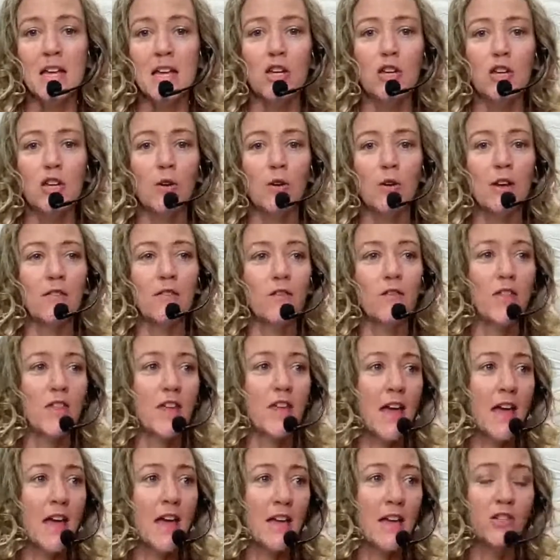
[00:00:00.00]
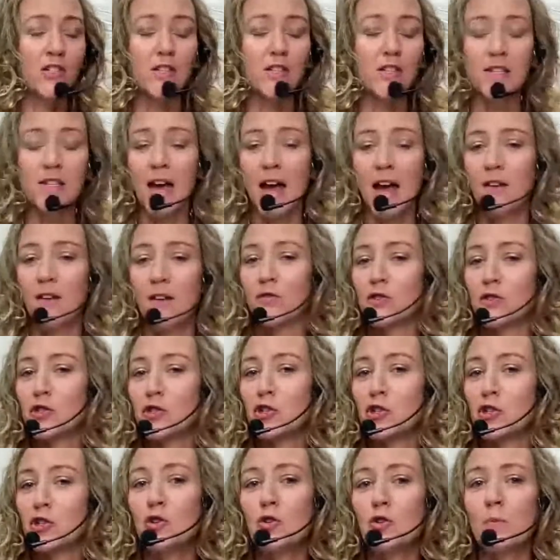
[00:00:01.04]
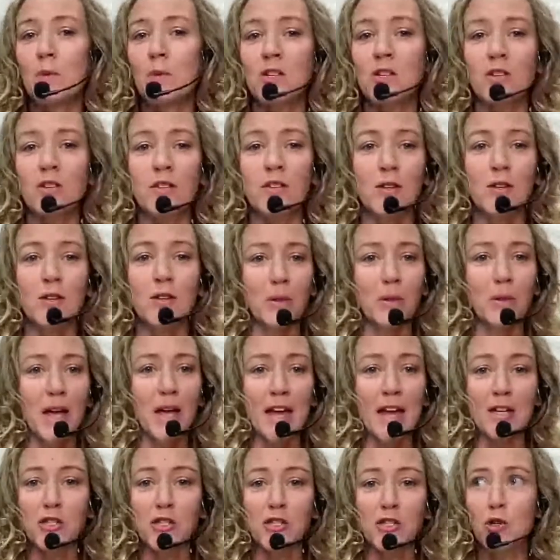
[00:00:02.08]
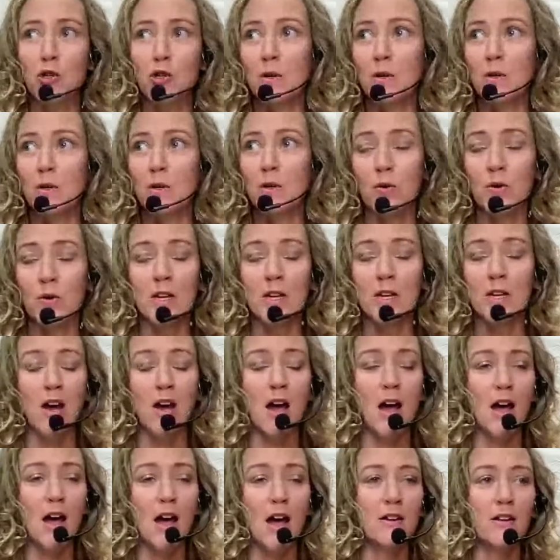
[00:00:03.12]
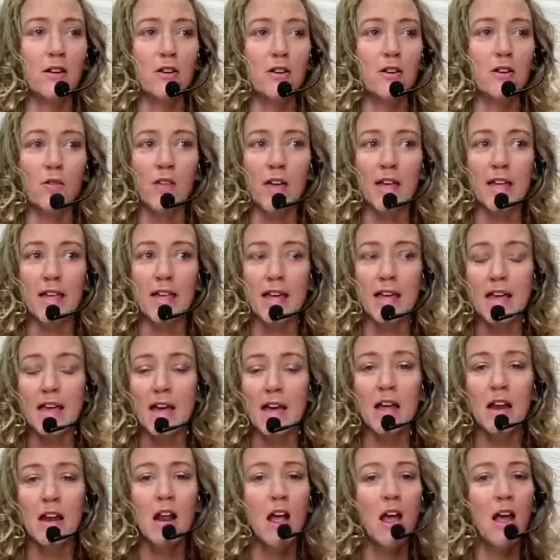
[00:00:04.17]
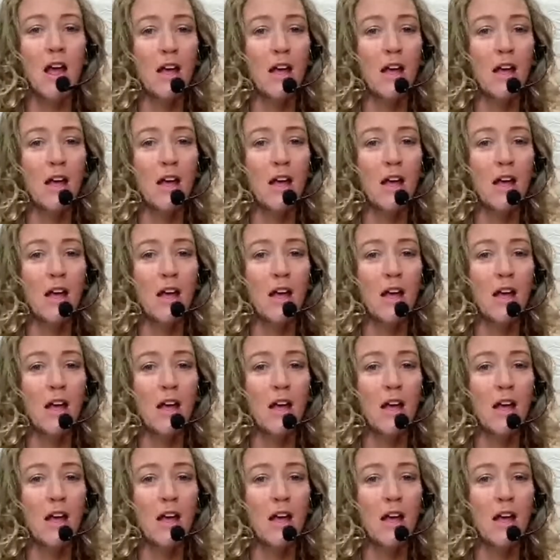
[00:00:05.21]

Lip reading: If they just have too much on their plate, too much going on, they can't